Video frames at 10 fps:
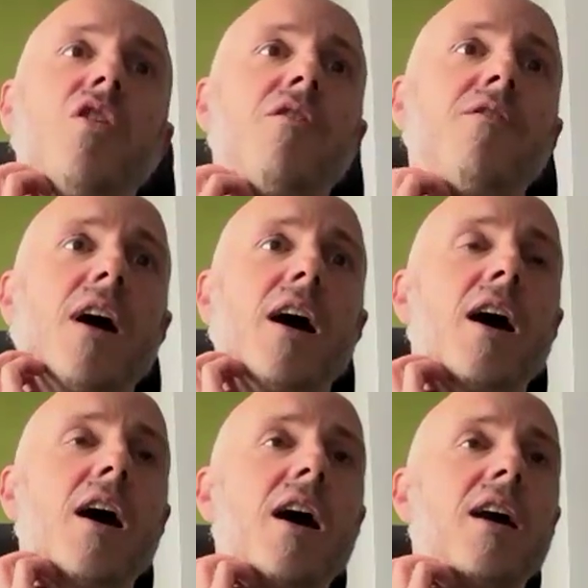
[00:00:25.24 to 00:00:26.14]
off
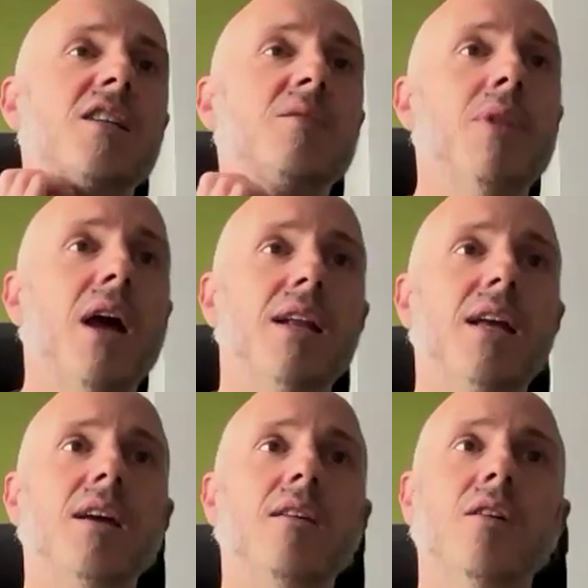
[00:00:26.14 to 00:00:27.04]
uh,
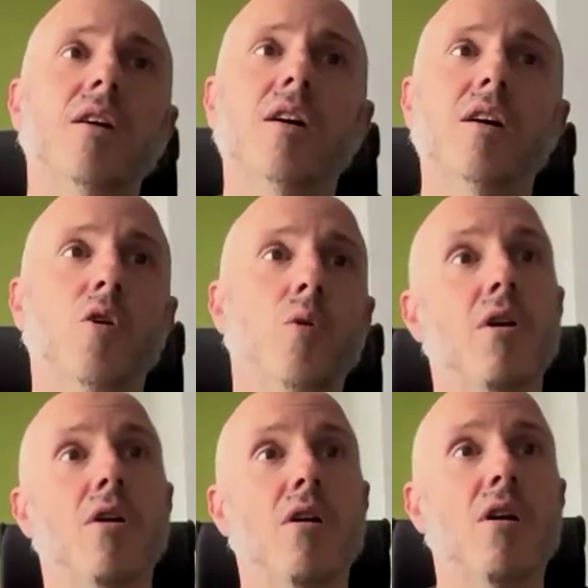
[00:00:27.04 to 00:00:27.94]
explaining uh, who we
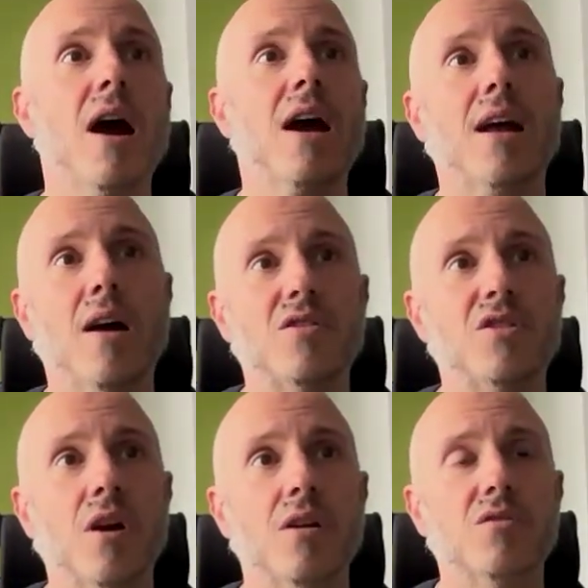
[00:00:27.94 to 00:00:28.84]
are and how this
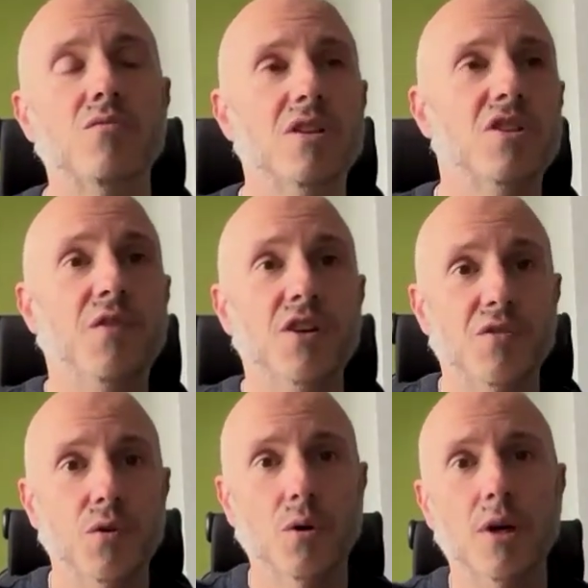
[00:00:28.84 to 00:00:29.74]
is going to run. So
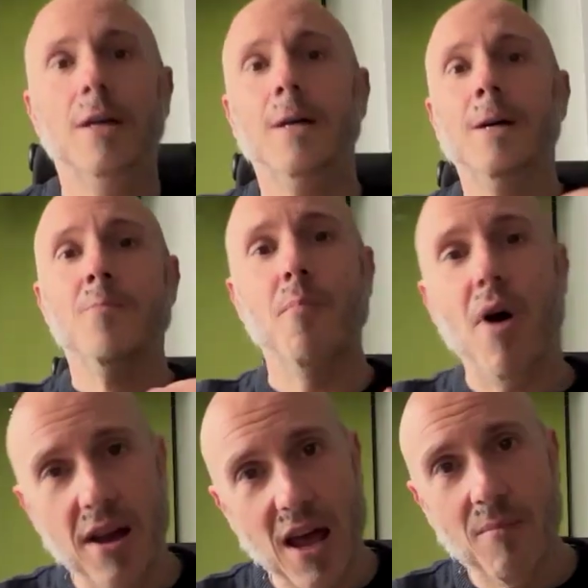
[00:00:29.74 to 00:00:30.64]
first of all,
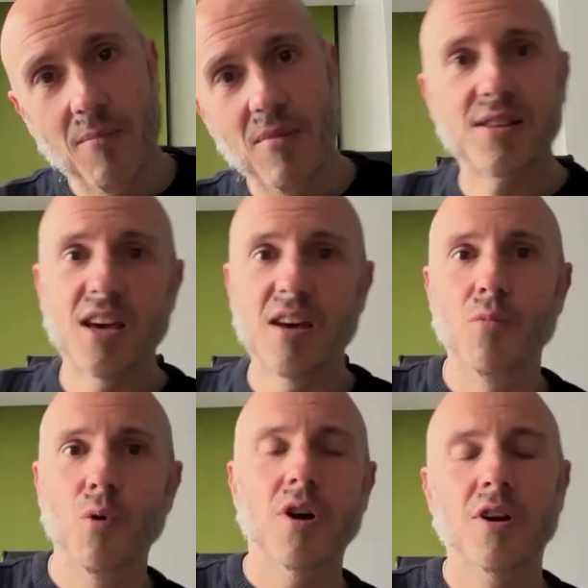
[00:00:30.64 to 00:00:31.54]
my name is Kim
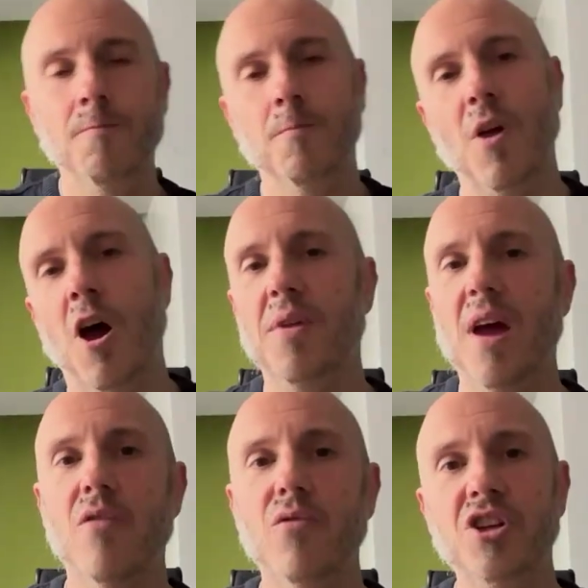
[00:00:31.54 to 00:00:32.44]
Morgan. I'm the
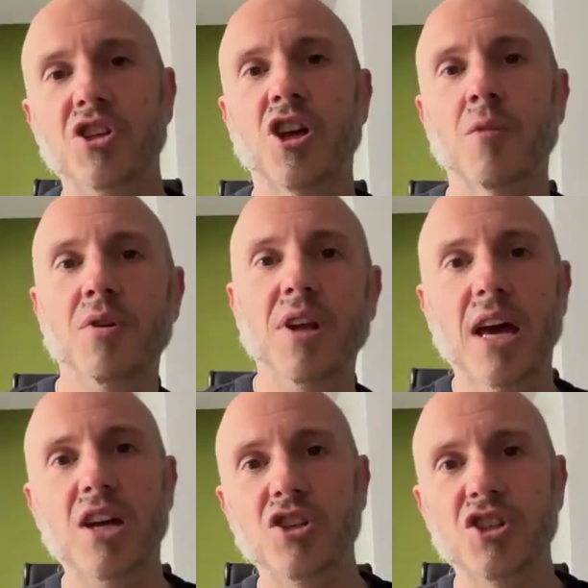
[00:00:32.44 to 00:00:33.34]
Outreach and
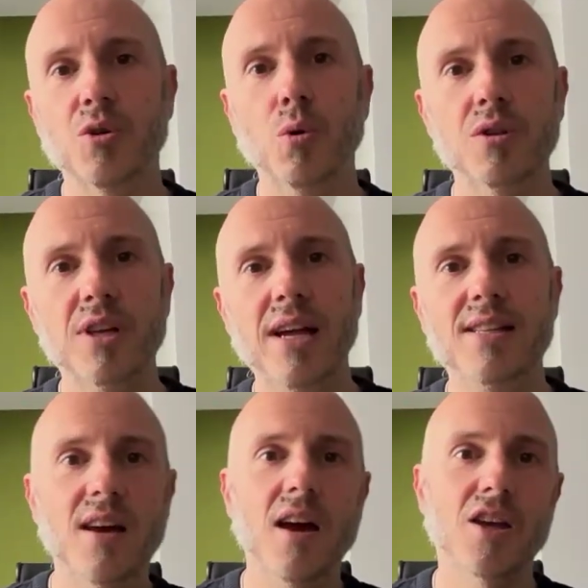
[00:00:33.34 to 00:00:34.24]
Communications
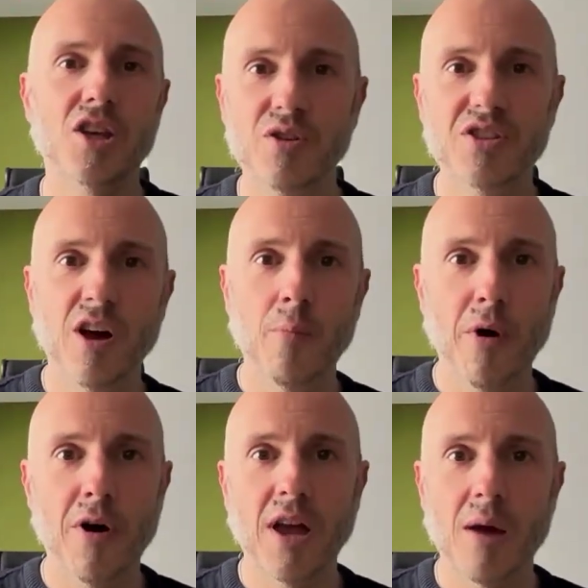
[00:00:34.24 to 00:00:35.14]
Coordinator at UCL
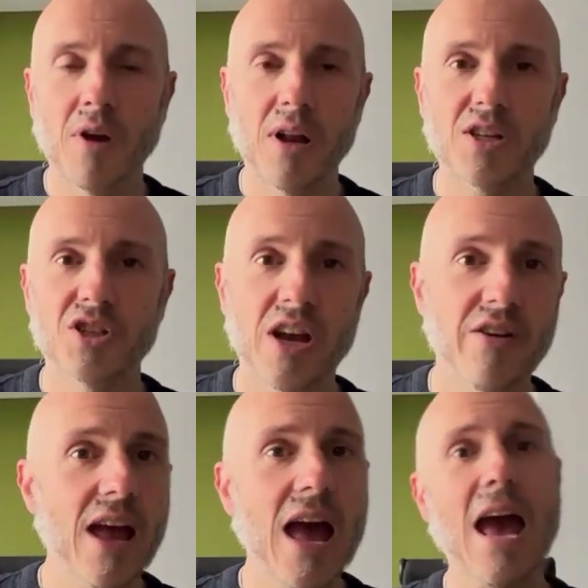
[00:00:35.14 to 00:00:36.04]
Biochemical
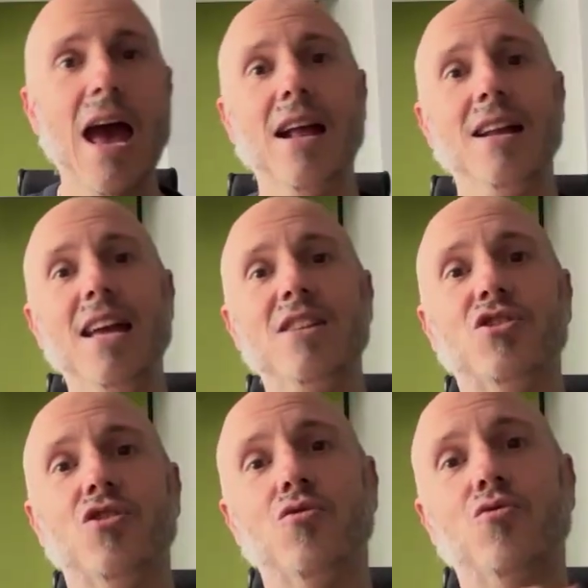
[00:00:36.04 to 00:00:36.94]
Engineering and
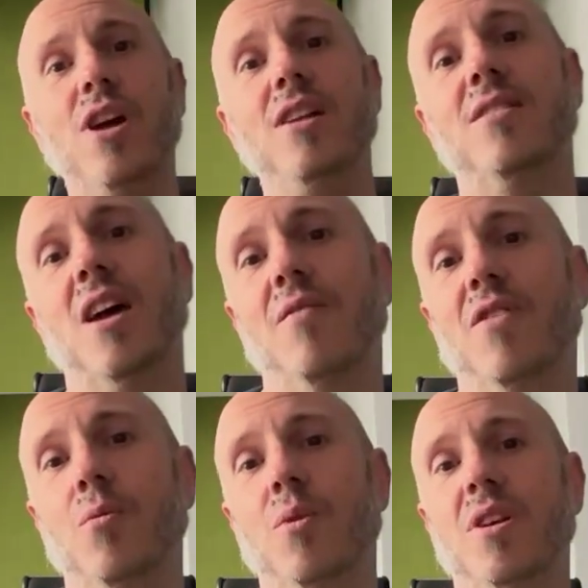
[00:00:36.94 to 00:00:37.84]
it's great to have
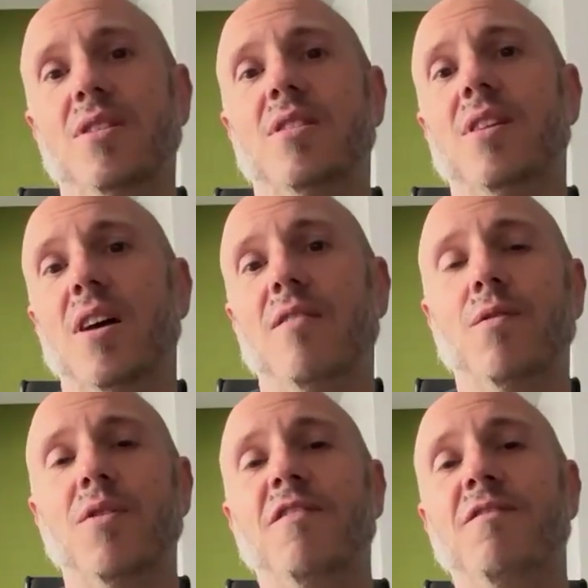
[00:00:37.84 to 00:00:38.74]
you with us today
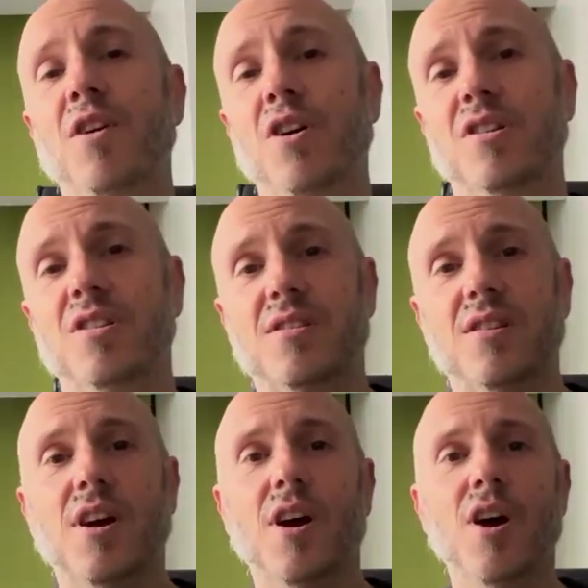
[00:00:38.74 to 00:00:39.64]
for the first